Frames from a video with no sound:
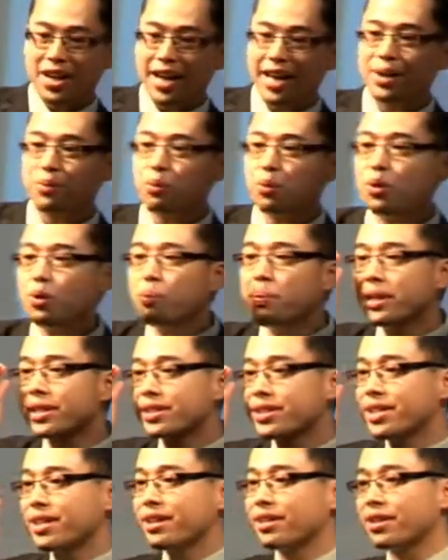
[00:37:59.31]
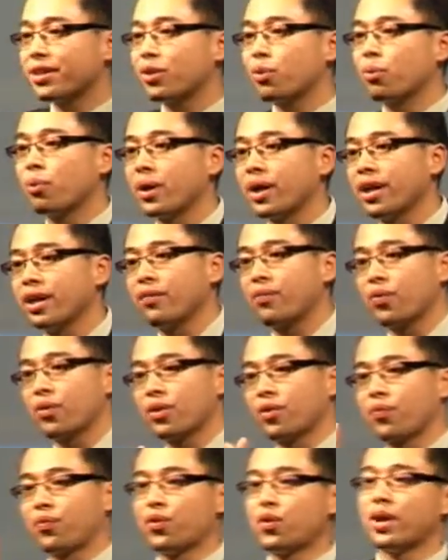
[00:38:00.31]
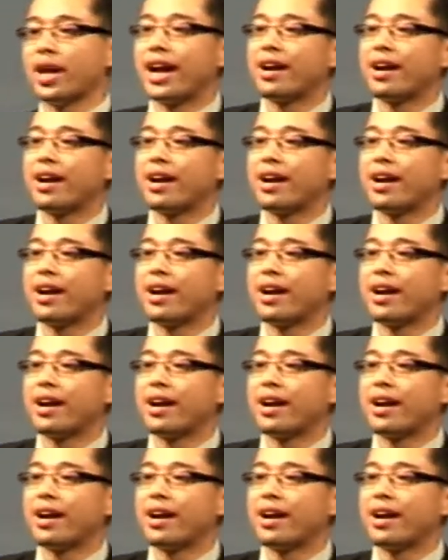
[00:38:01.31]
And we'll be sitting there waiting for the food.